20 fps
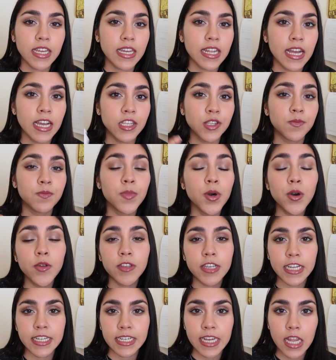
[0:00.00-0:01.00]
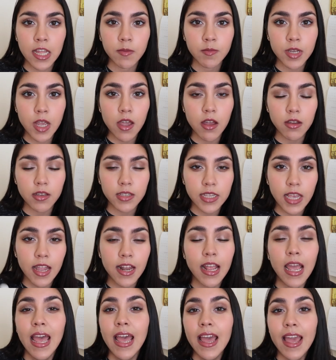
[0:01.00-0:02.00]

It has both titanium dioxide